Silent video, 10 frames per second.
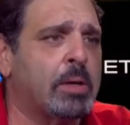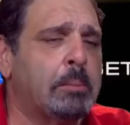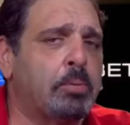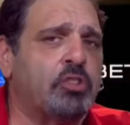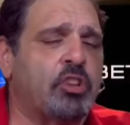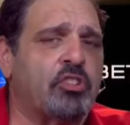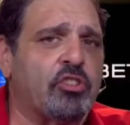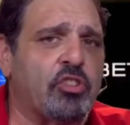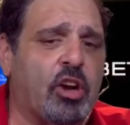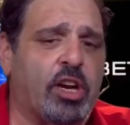Appreciate you
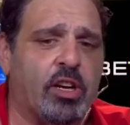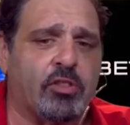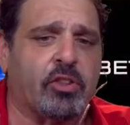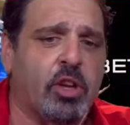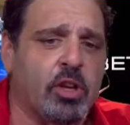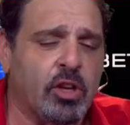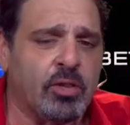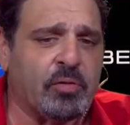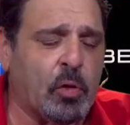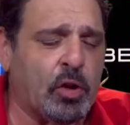joining us.
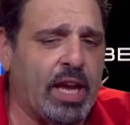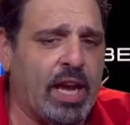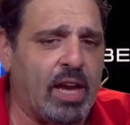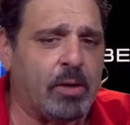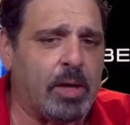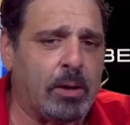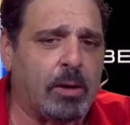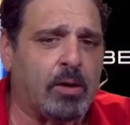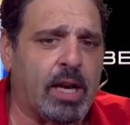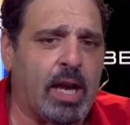Looking forward to have you
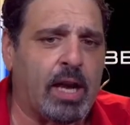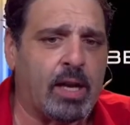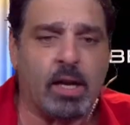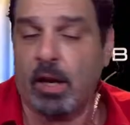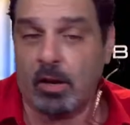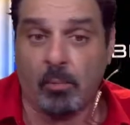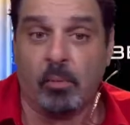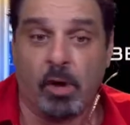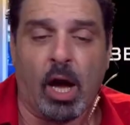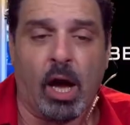here again
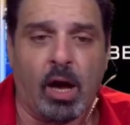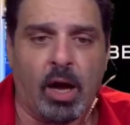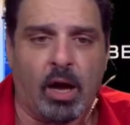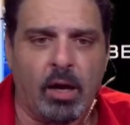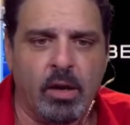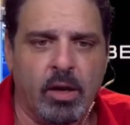mm, uh,